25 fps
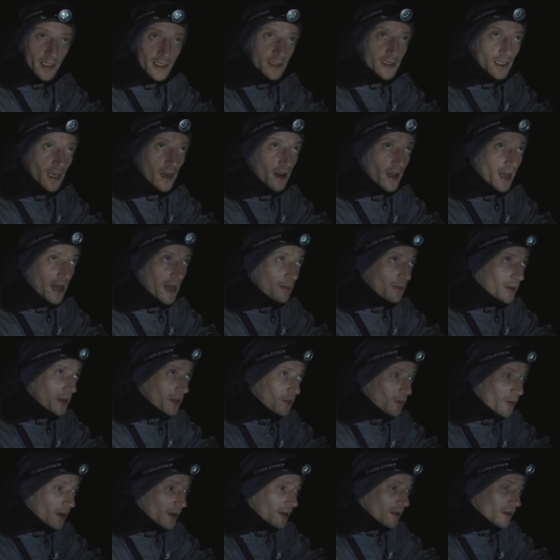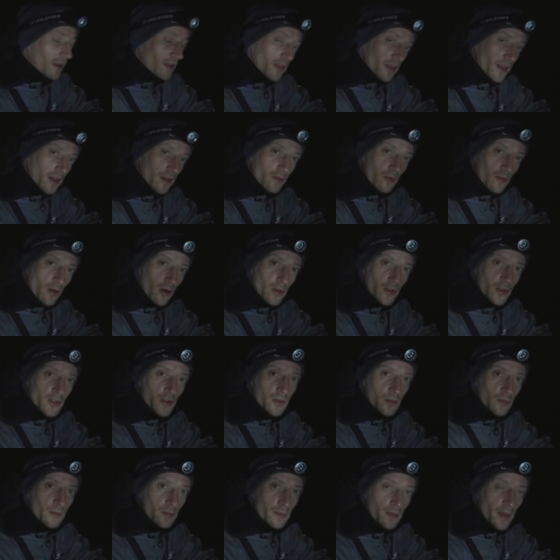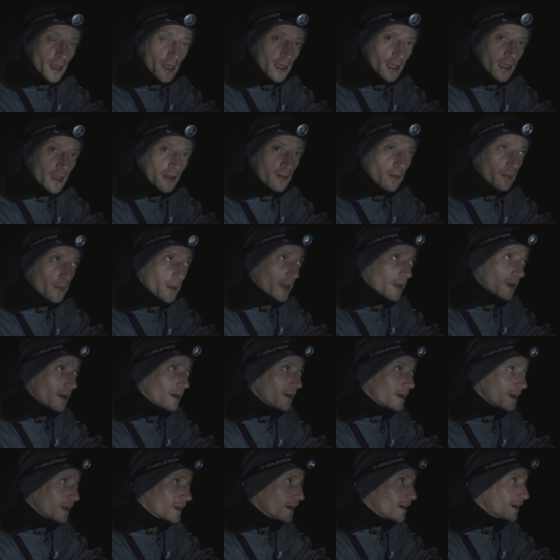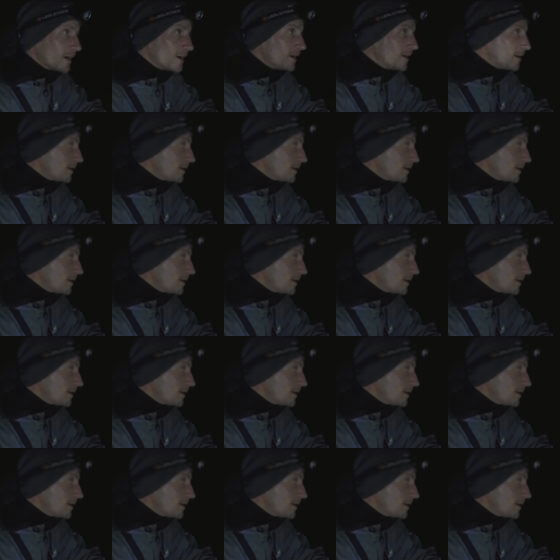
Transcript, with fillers: least I am anyway. I think Ross may leave a bit earlier.